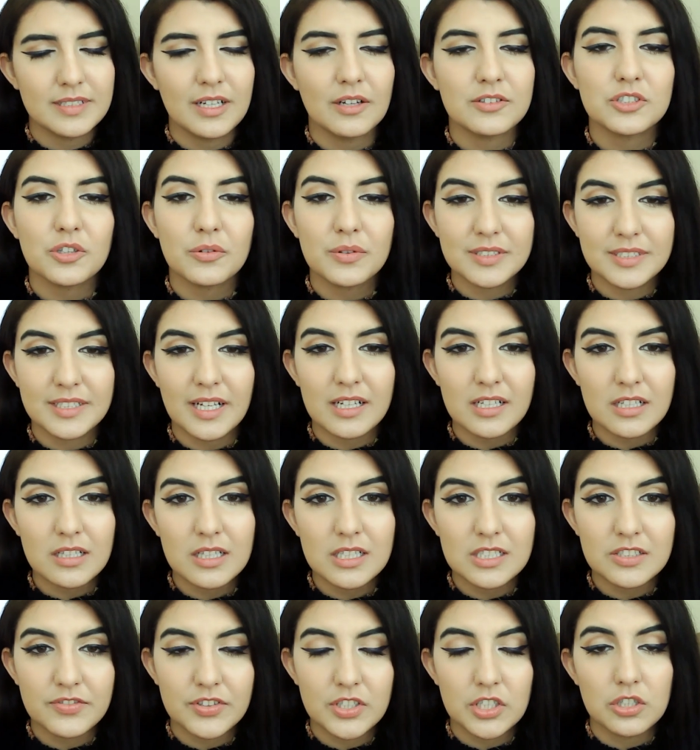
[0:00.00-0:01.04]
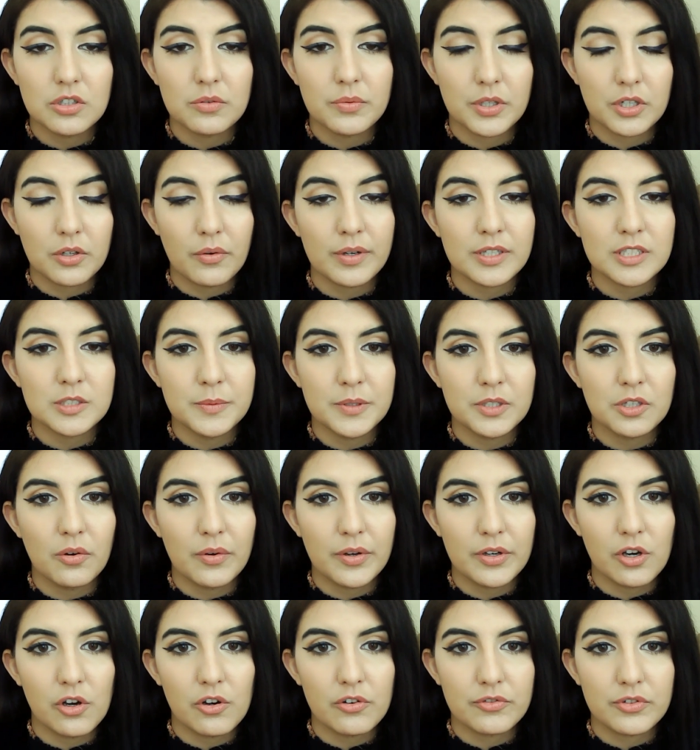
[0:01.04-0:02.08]
Now towards the end of this video, we're going to be
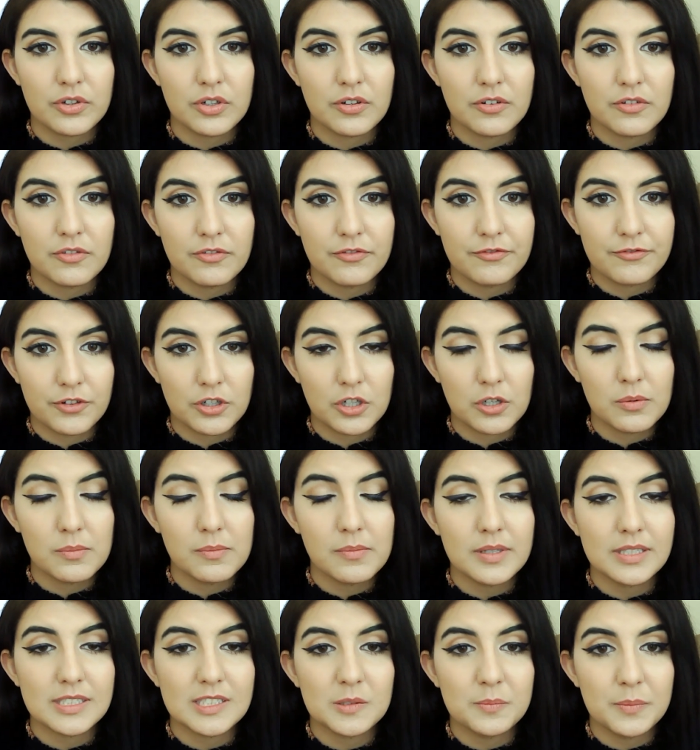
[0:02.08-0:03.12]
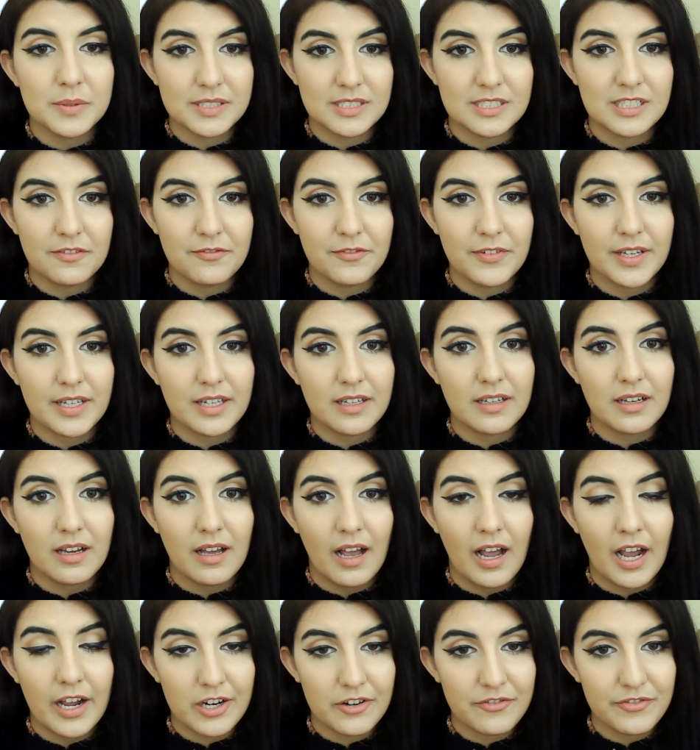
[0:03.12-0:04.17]
going over firm specific
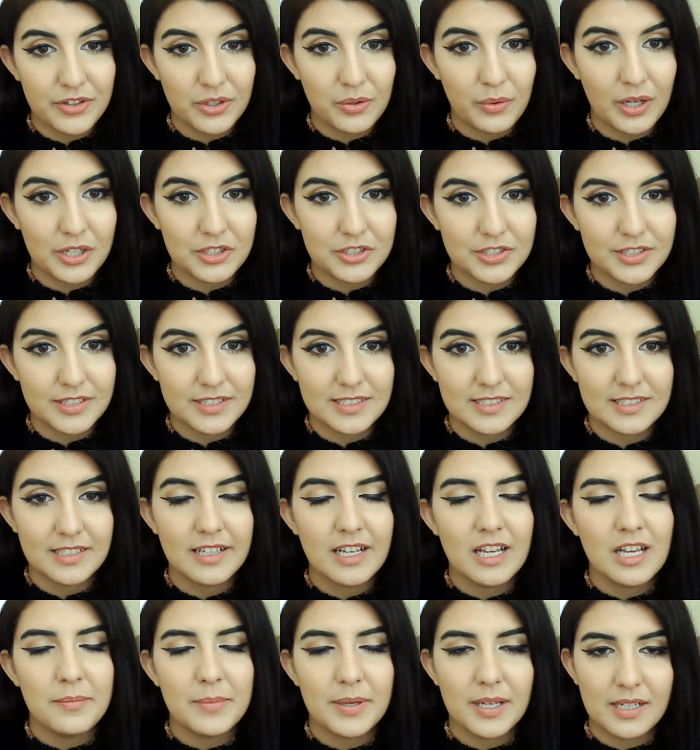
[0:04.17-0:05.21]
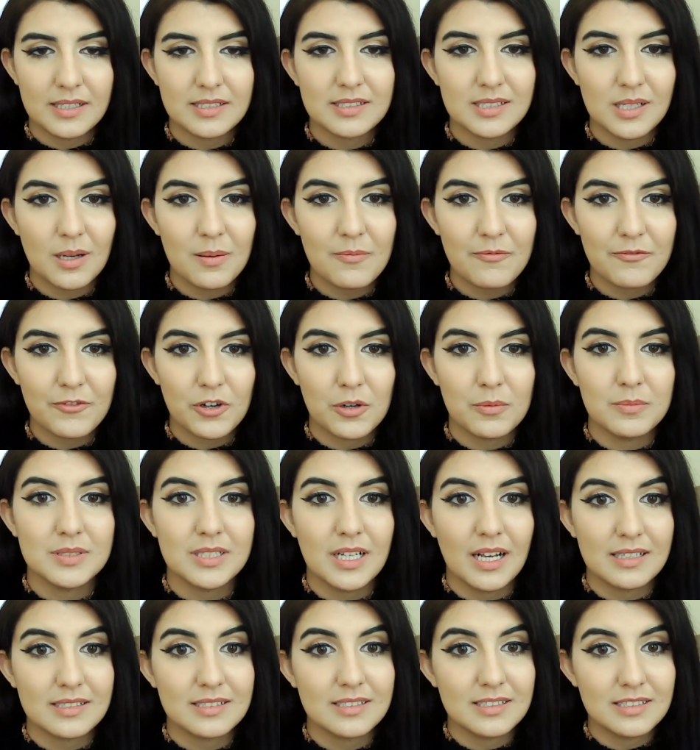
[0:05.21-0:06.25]
HireVue questions, because some firms
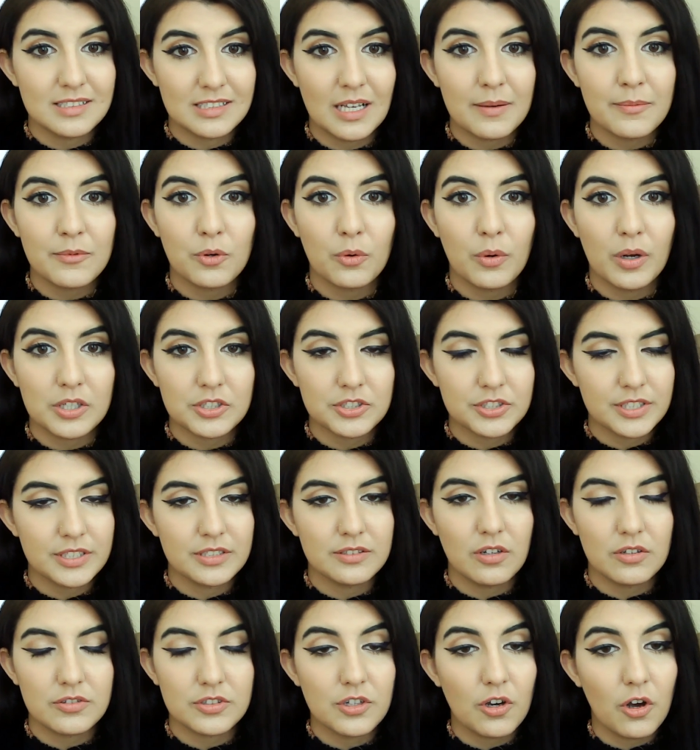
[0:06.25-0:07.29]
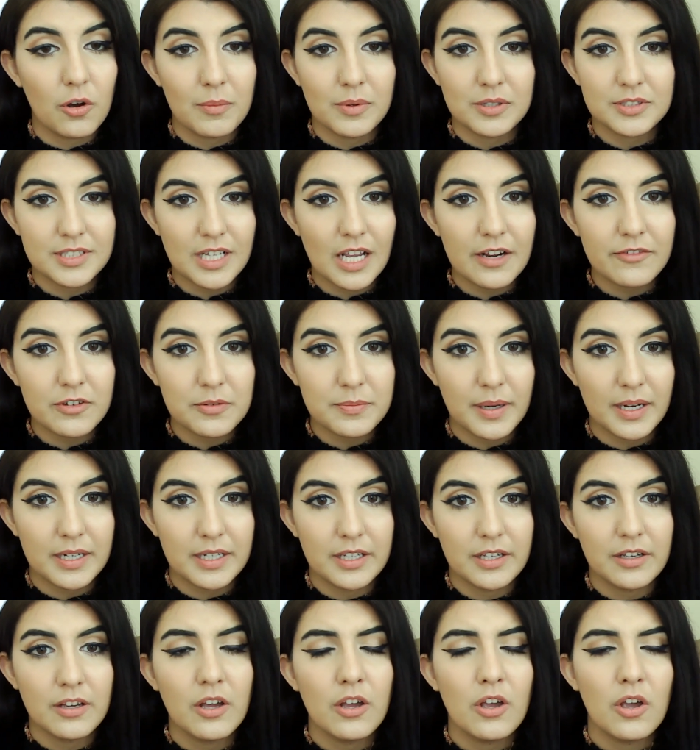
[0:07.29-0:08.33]
ask the same question to almost
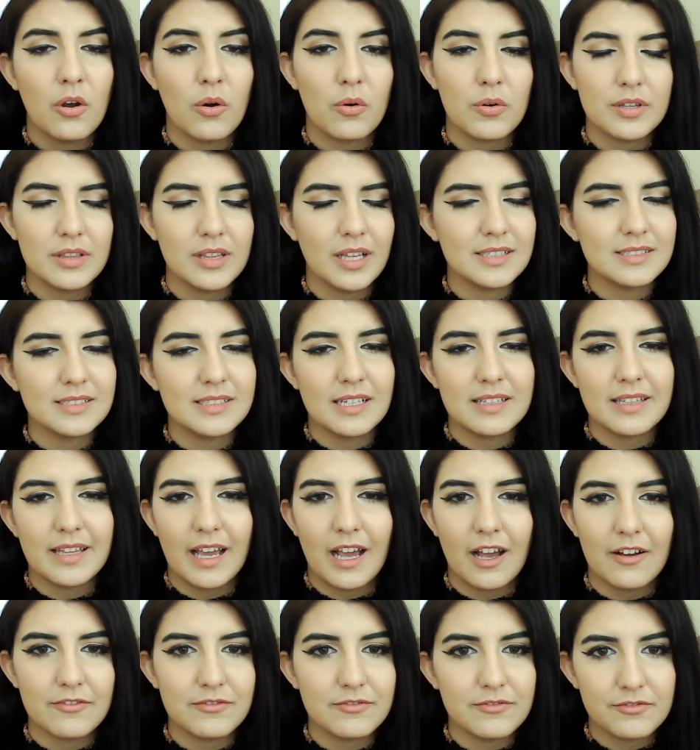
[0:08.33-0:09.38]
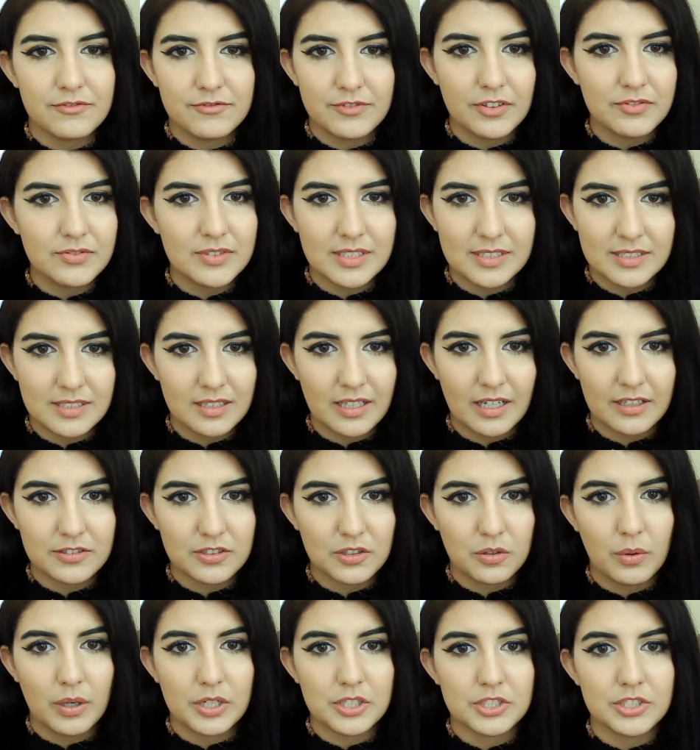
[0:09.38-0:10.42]
everybody, or let's say they have 50
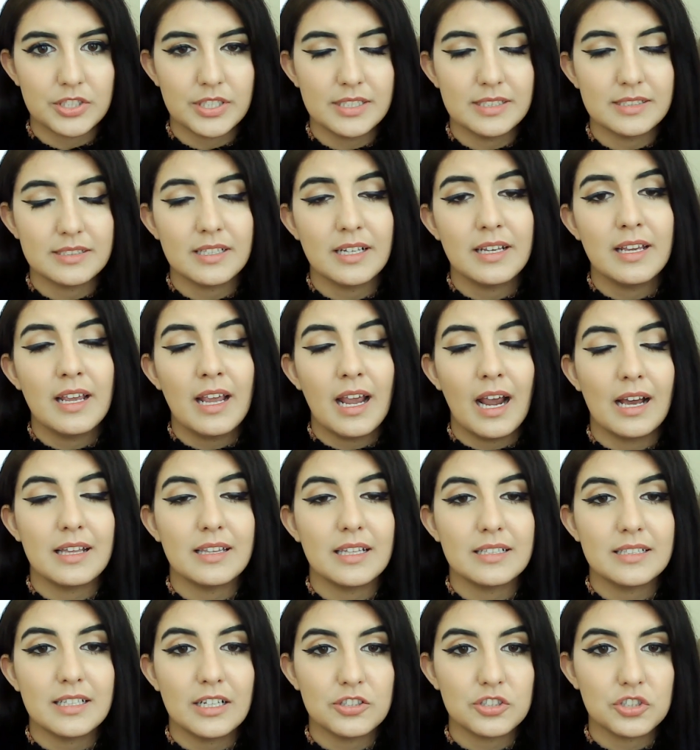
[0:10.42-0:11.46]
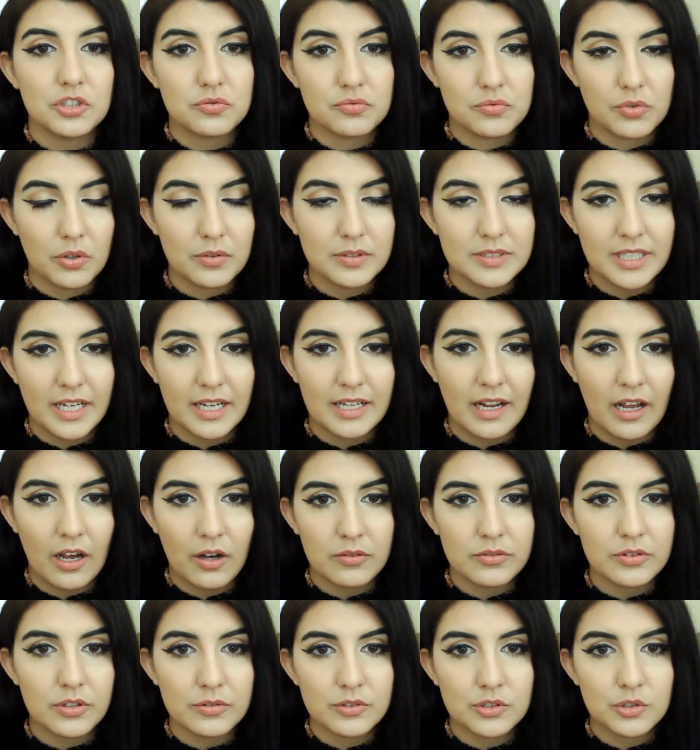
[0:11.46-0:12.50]
select questions and they tend to rotate
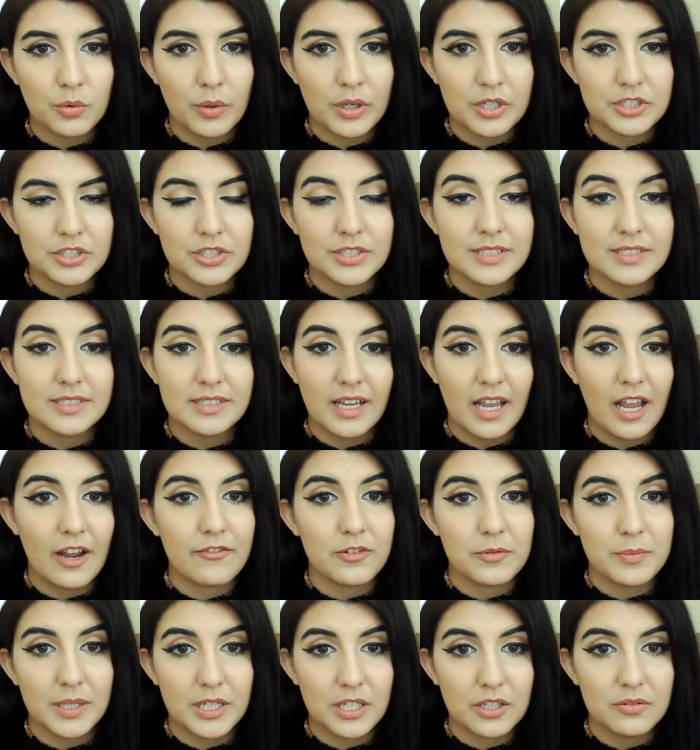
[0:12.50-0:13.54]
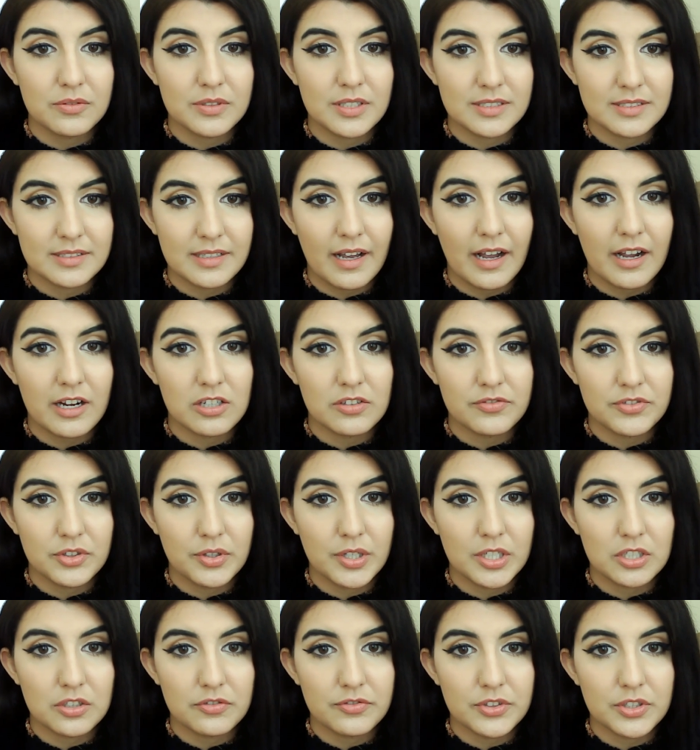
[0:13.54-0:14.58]
out those questions to everybody who does the HireVue
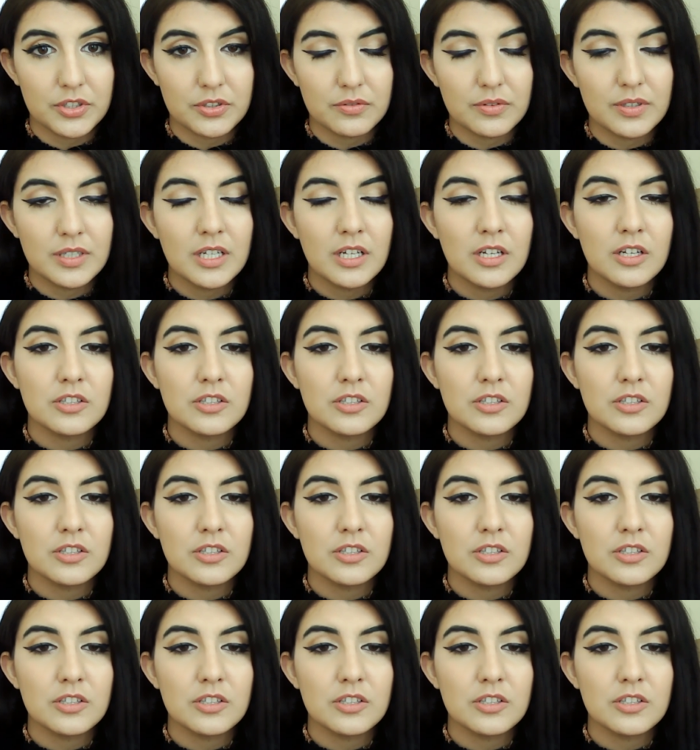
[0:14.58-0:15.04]
interview.